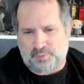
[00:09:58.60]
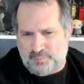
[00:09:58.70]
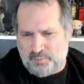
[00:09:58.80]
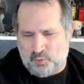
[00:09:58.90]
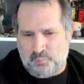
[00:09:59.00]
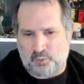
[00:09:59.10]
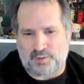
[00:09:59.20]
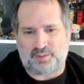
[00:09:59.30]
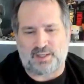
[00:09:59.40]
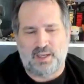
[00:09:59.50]
probably more
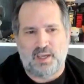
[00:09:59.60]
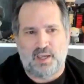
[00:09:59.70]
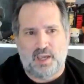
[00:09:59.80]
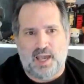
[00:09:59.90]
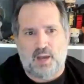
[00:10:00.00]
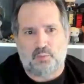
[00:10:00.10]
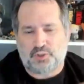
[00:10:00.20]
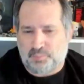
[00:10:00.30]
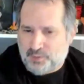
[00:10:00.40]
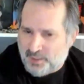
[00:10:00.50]
importantly,
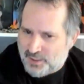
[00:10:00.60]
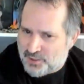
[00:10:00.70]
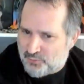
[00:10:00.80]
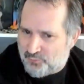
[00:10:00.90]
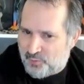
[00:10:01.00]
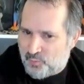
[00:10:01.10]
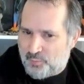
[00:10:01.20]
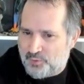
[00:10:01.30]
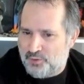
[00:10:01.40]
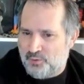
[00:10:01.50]
would you play any different?
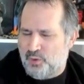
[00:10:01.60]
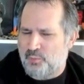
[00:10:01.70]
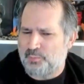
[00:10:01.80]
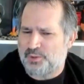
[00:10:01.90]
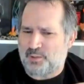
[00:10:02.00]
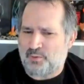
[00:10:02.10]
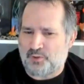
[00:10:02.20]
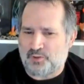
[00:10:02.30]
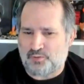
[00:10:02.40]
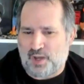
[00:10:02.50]
What would some
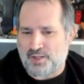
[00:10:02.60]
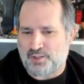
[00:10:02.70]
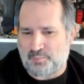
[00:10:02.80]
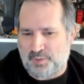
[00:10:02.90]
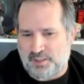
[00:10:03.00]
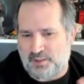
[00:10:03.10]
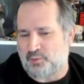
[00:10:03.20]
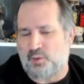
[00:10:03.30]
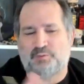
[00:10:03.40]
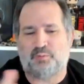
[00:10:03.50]
of your strategy be?
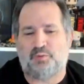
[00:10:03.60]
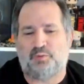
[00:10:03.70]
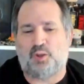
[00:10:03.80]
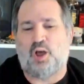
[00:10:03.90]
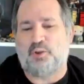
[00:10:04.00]
You don't have to reveal